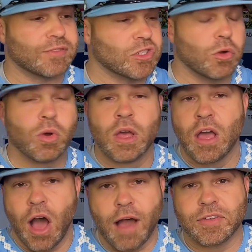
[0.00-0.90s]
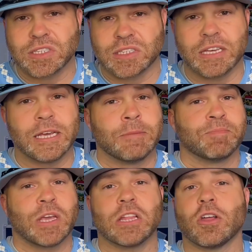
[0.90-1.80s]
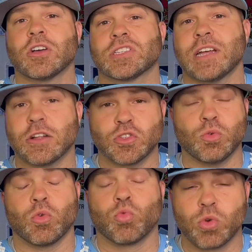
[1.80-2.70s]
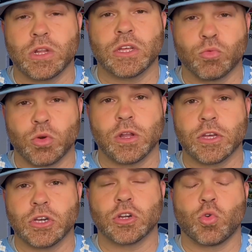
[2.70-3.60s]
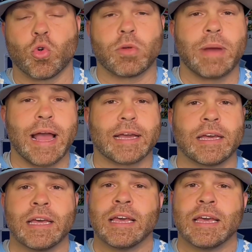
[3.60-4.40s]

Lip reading: So obviously he lost out to a really, really good quarterback.